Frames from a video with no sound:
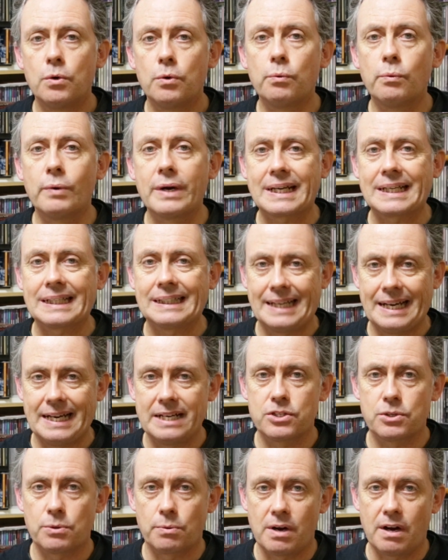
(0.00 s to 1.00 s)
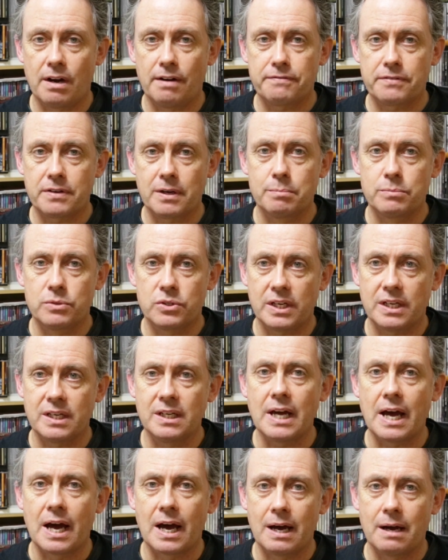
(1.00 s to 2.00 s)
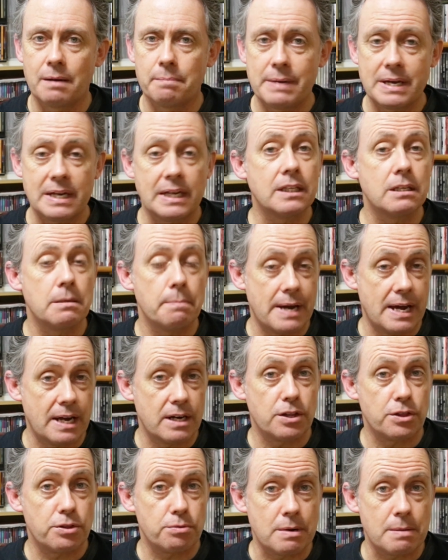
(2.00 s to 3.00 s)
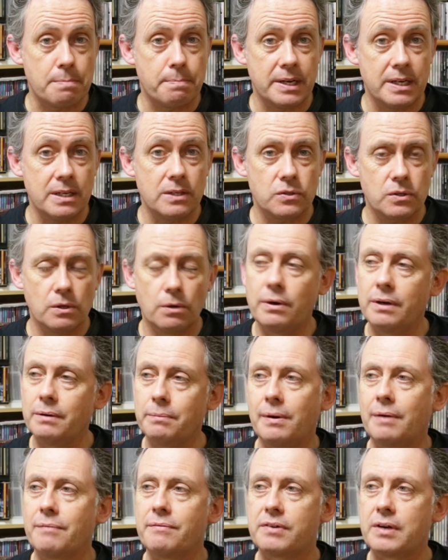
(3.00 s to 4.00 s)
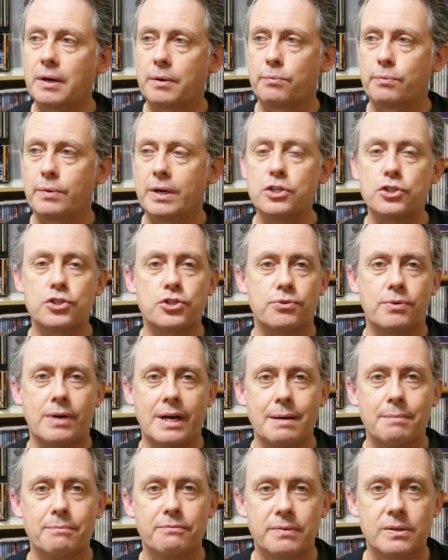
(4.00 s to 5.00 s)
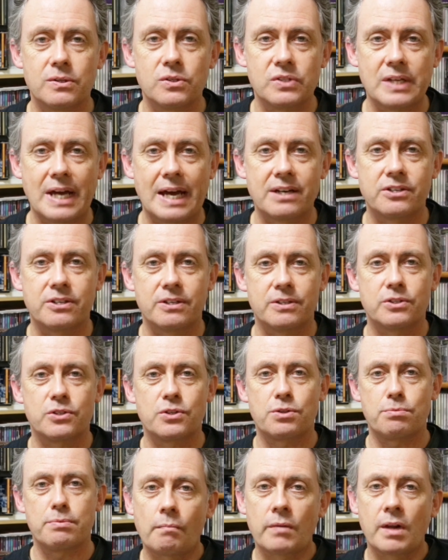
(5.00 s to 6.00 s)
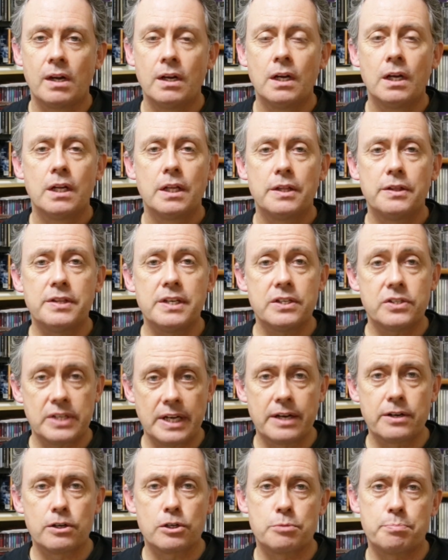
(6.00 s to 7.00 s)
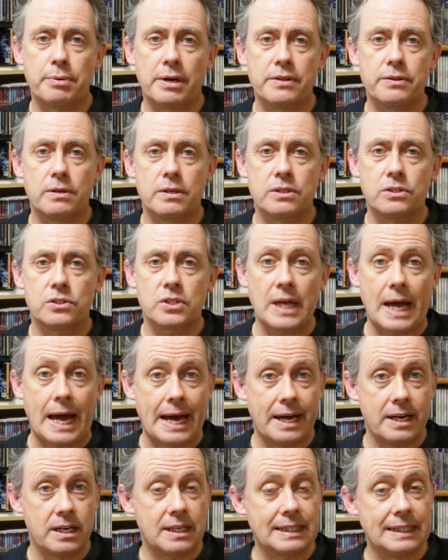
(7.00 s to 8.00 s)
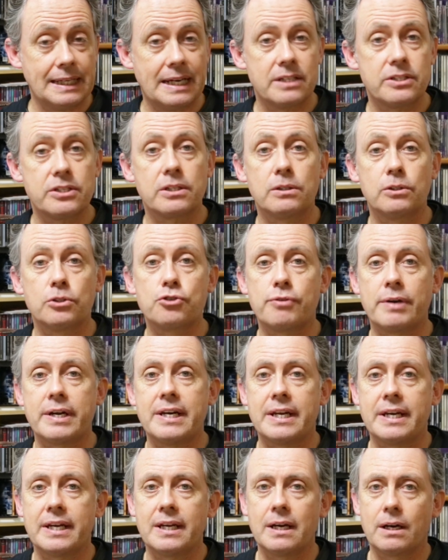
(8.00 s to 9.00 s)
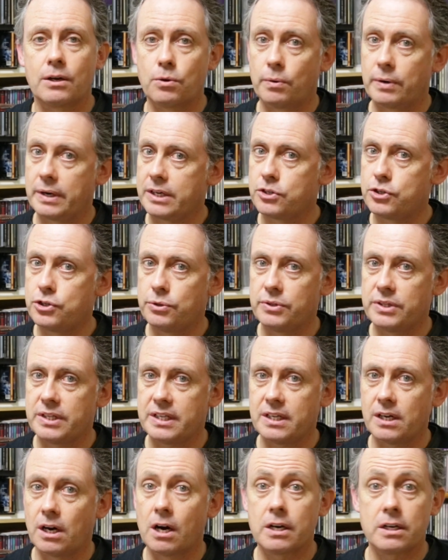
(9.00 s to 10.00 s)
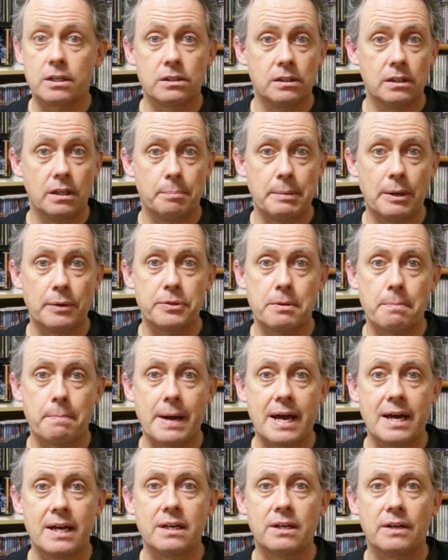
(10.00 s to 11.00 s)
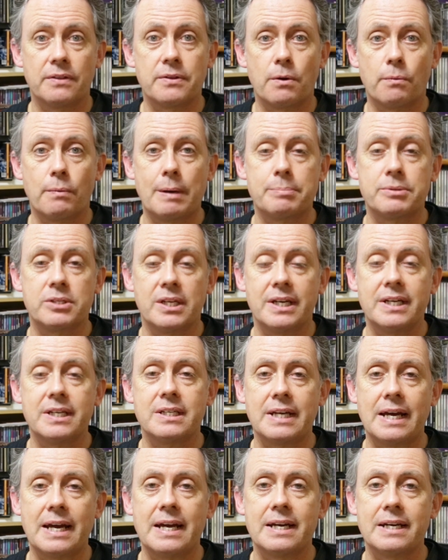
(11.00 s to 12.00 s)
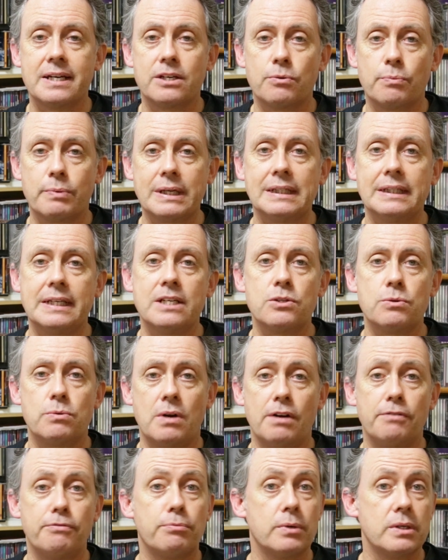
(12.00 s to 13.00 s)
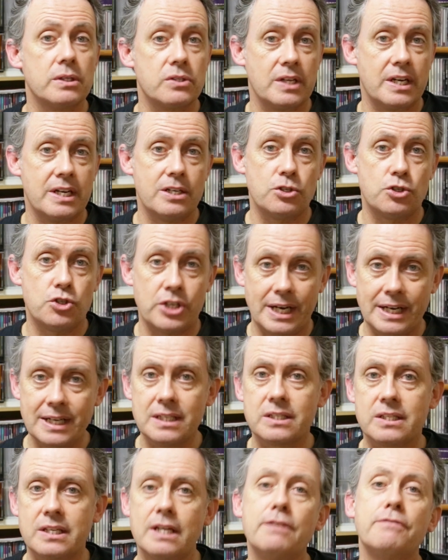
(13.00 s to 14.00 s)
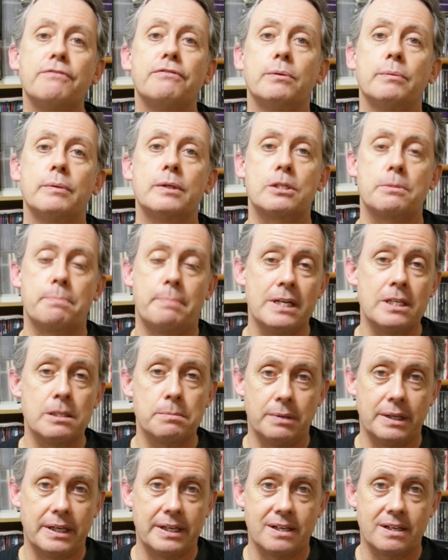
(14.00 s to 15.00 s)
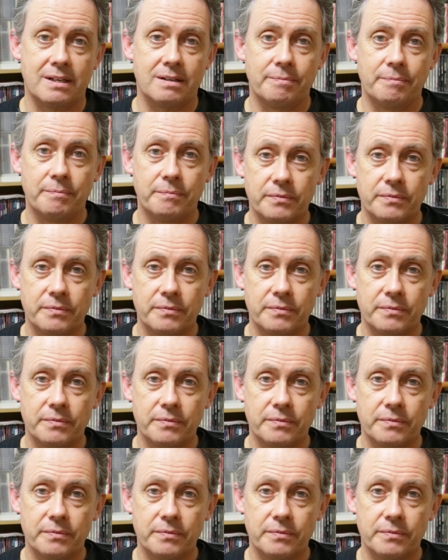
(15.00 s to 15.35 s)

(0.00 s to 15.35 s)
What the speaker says: Rick Lazaroff comes in, making the band a 3-piece. Oh, we've got Rush, Triumph, and Santers. The Santers brothers had classical training, according to the article about the band on their website, and Rick Lazaroff was a jazz-influenced bass player.